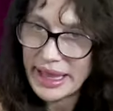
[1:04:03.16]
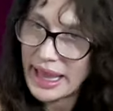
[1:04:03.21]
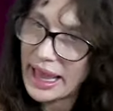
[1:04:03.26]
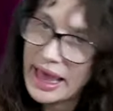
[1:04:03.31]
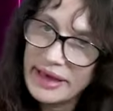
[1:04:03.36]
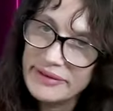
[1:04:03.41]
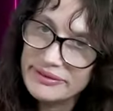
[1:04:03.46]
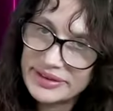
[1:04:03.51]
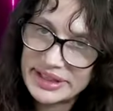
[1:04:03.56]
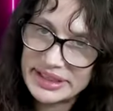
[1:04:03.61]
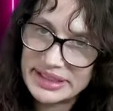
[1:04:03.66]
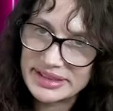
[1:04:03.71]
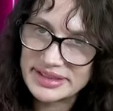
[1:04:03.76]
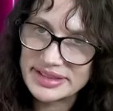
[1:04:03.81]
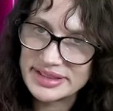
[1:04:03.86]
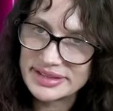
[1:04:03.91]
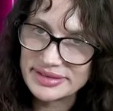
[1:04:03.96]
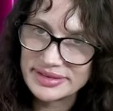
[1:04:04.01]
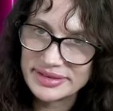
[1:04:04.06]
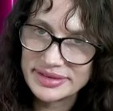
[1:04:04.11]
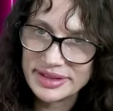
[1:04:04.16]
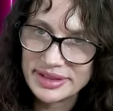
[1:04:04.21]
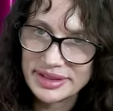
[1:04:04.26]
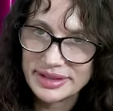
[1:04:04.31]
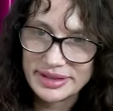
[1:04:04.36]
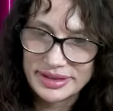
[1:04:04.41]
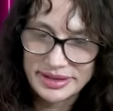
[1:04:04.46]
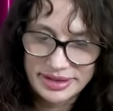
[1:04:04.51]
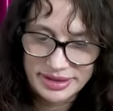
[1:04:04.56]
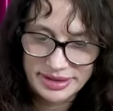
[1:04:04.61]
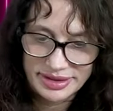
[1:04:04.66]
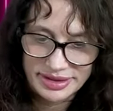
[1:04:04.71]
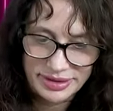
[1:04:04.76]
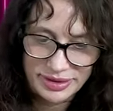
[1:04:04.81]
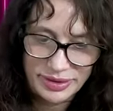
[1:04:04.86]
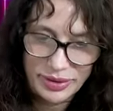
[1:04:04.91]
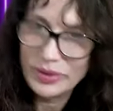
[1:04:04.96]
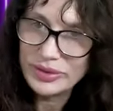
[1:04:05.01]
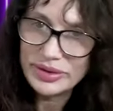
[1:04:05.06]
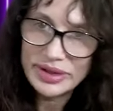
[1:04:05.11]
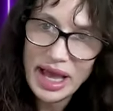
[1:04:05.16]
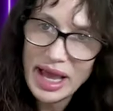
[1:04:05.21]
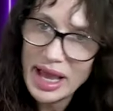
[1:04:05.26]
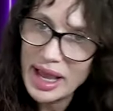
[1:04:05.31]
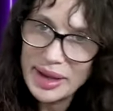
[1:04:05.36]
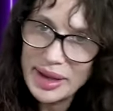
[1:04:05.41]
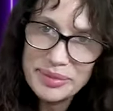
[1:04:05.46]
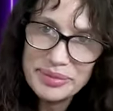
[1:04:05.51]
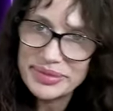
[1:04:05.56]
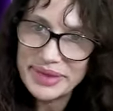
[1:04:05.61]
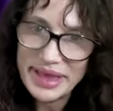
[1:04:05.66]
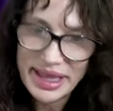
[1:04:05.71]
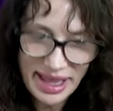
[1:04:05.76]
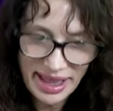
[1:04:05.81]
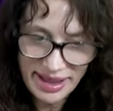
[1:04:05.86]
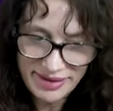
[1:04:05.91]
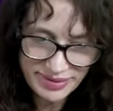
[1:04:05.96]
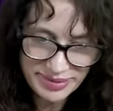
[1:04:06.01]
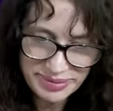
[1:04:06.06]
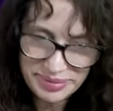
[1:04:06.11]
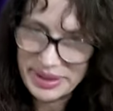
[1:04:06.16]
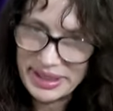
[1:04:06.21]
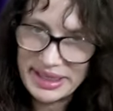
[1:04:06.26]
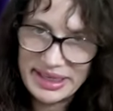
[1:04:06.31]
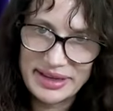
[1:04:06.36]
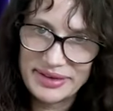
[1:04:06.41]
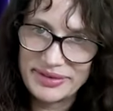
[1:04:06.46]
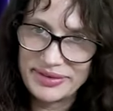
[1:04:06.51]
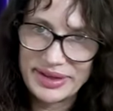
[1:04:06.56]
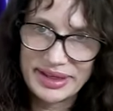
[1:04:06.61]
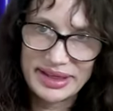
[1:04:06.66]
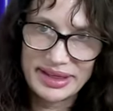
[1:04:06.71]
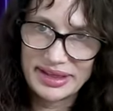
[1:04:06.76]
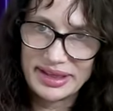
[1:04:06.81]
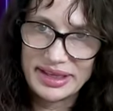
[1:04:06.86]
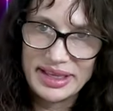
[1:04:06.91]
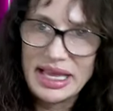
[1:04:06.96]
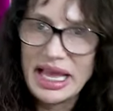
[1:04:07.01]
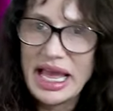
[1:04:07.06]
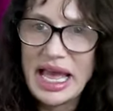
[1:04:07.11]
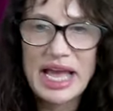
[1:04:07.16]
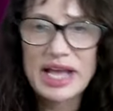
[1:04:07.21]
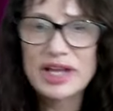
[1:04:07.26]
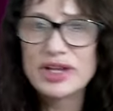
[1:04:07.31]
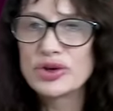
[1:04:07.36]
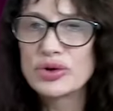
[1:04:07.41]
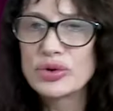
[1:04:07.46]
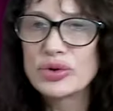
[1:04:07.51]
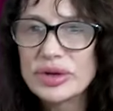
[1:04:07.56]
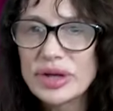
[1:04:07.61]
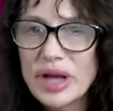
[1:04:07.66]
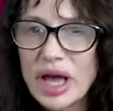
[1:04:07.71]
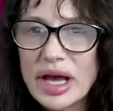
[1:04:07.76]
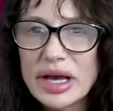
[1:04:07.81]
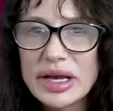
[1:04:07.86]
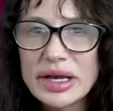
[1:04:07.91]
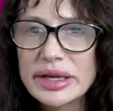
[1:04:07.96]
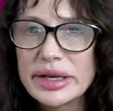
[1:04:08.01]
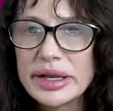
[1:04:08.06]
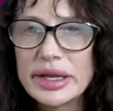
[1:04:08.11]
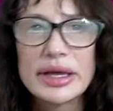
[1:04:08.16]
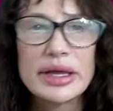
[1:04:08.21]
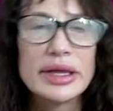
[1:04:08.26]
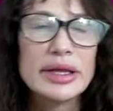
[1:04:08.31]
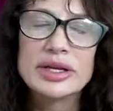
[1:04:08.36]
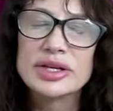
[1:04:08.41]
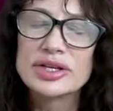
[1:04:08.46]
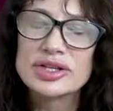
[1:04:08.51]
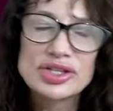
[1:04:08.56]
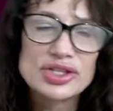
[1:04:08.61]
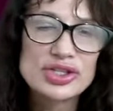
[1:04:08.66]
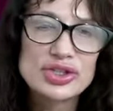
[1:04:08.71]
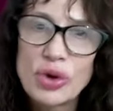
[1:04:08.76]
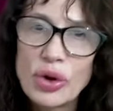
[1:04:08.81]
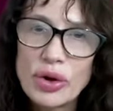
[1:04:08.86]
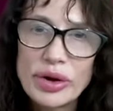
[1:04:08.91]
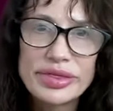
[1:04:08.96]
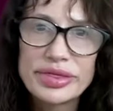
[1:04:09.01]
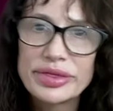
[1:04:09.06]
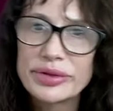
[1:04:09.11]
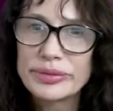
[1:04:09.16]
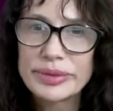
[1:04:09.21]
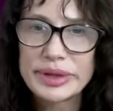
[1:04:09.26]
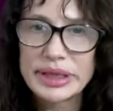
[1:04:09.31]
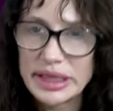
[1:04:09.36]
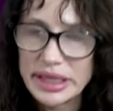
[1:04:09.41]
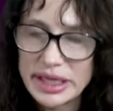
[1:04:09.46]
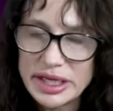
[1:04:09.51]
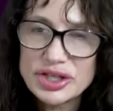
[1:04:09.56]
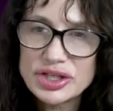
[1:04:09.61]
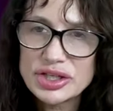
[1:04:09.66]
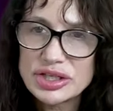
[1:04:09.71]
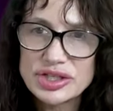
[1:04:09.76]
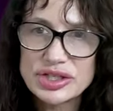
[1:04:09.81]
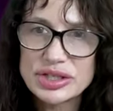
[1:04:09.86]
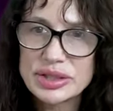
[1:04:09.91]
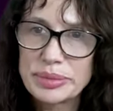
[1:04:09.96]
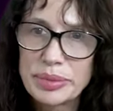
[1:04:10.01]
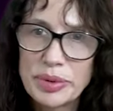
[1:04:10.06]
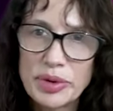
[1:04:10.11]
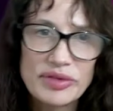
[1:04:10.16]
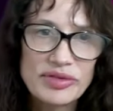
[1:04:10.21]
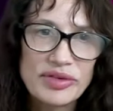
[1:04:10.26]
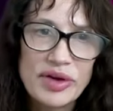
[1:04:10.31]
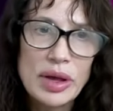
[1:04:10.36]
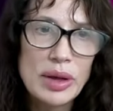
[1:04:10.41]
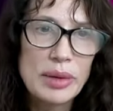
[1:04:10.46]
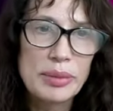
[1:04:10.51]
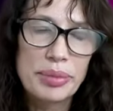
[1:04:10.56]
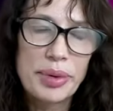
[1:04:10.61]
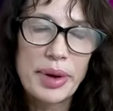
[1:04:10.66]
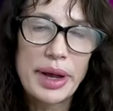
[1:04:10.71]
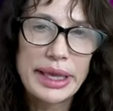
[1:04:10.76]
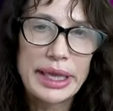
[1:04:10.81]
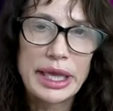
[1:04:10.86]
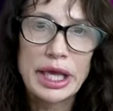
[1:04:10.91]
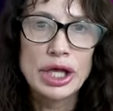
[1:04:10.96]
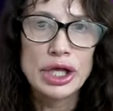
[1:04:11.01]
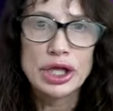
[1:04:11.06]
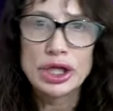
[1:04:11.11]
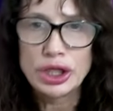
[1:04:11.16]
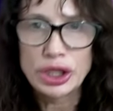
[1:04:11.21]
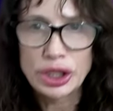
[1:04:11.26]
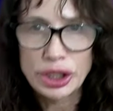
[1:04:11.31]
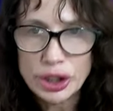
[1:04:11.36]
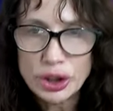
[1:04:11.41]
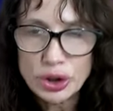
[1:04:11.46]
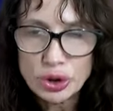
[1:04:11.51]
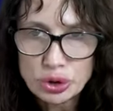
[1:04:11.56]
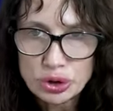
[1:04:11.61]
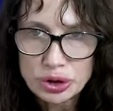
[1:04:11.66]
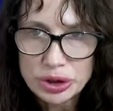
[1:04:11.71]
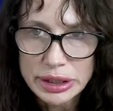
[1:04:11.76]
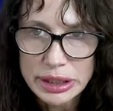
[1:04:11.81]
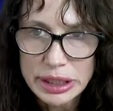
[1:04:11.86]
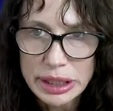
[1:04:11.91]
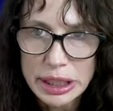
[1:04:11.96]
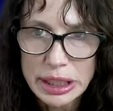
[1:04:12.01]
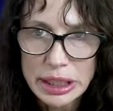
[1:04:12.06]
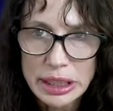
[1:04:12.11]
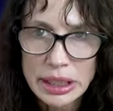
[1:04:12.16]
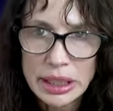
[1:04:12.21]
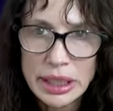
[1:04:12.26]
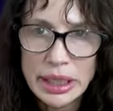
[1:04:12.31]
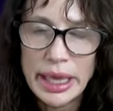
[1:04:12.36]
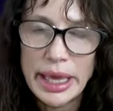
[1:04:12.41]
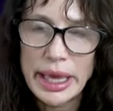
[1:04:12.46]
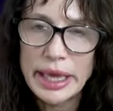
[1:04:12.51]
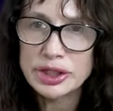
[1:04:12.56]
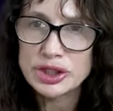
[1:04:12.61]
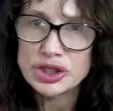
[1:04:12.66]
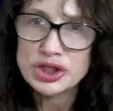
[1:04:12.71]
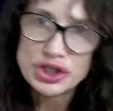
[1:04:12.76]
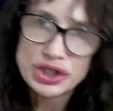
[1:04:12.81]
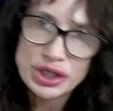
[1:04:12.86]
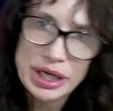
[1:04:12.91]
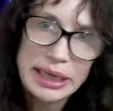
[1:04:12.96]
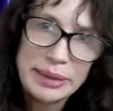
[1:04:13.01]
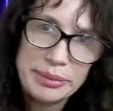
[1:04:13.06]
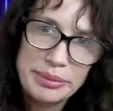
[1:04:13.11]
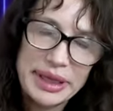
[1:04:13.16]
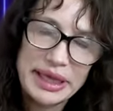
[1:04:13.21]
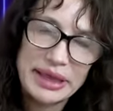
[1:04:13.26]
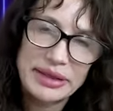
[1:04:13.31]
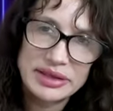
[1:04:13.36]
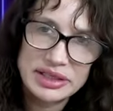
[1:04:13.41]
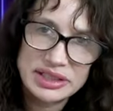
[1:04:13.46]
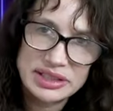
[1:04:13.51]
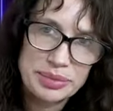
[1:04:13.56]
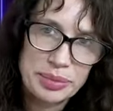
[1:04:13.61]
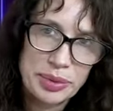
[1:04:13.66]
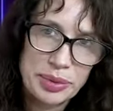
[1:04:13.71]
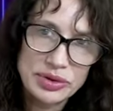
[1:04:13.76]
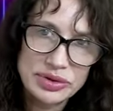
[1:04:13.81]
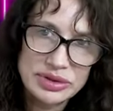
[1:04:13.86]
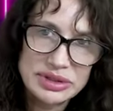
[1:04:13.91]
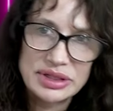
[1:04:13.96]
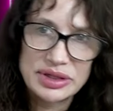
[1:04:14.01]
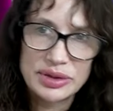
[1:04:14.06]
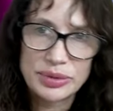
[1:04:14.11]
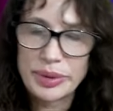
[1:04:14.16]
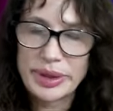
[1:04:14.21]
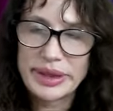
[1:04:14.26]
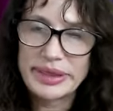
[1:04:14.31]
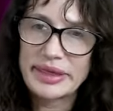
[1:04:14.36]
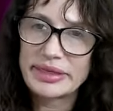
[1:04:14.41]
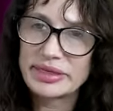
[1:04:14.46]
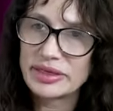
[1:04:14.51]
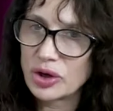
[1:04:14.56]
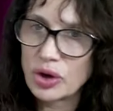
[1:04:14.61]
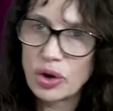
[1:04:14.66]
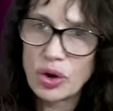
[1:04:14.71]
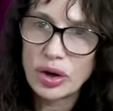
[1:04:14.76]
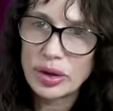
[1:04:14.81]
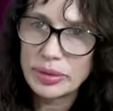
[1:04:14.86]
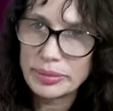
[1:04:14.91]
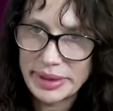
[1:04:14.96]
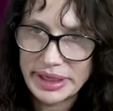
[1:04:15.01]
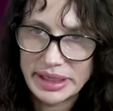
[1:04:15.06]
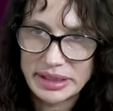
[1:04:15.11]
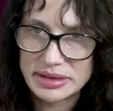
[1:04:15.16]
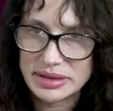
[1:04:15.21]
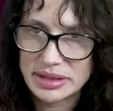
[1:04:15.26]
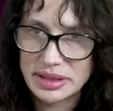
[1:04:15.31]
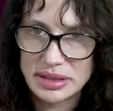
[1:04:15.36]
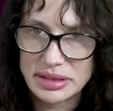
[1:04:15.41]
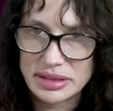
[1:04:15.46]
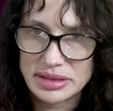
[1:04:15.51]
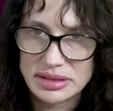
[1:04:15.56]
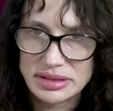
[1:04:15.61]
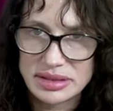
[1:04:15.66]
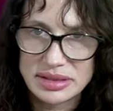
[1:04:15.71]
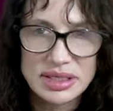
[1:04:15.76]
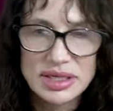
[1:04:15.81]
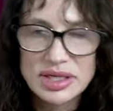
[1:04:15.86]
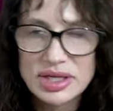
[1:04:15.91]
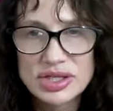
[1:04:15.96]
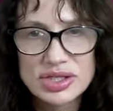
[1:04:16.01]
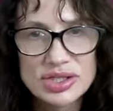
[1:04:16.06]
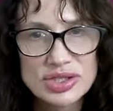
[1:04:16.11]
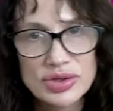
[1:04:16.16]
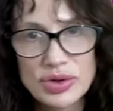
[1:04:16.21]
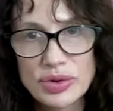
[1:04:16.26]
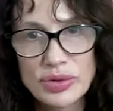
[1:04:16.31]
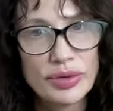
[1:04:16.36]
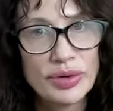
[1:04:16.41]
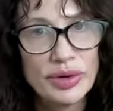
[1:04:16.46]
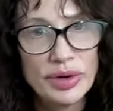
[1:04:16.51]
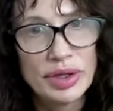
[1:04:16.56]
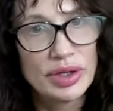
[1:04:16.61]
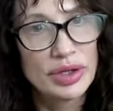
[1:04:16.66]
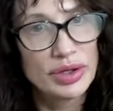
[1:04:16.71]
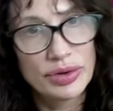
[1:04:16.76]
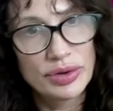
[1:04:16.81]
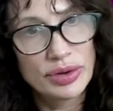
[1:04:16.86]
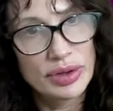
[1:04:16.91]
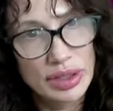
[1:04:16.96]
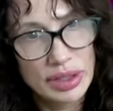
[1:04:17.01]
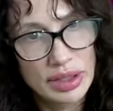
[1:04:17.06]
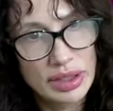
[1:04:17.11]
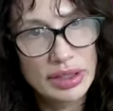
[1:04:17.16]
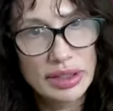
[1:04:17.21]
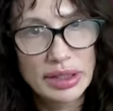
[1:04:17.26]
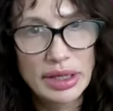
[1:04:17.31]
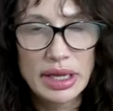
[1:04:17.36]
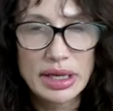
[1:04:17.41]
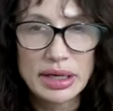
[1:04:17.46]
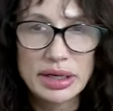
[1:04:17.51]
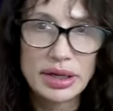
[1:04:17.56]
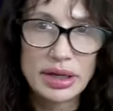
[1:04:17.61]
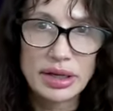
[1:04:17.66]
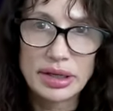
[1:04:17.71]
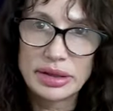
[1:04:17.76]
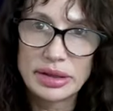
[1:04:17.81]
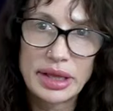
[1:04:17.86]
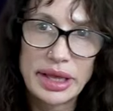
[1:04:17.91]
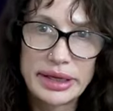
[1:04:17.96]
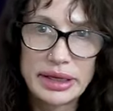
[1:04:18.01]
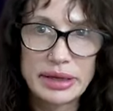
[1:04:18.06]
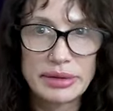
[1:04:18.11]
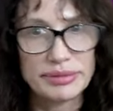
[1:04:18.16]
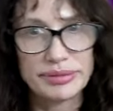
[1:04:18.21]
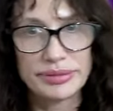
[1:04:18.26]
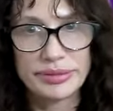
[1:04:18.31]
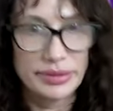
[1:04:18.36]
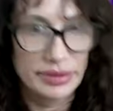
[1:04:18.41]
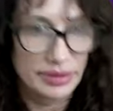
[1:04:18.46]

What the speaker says: they haven't. The whole time they haven't been giving. And you're not going to start the relationship off by guilting and shaming this person the way that the karmic does. So you're going to, again, like,